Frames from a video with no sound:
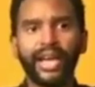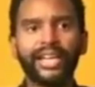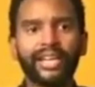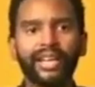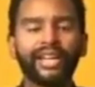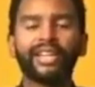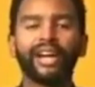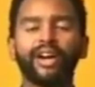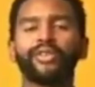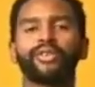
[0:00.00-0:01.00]

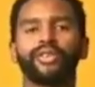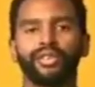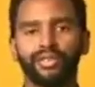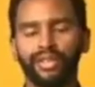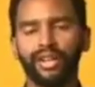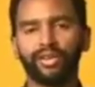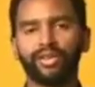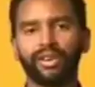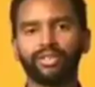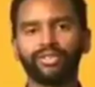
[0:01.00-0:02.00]
any other
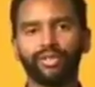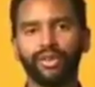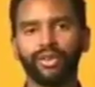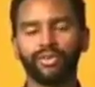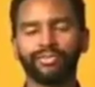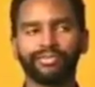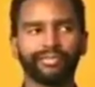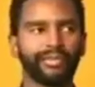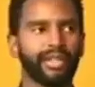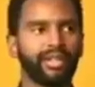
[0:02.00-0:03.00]
cultural
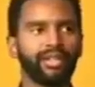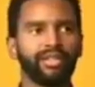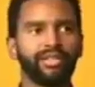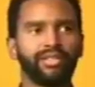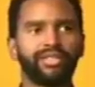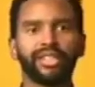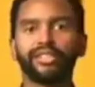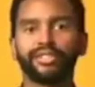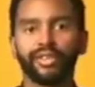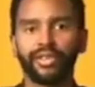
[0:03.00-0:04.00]

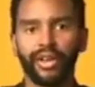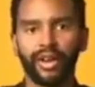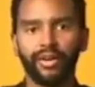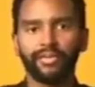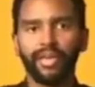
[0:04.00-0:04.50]
signature there.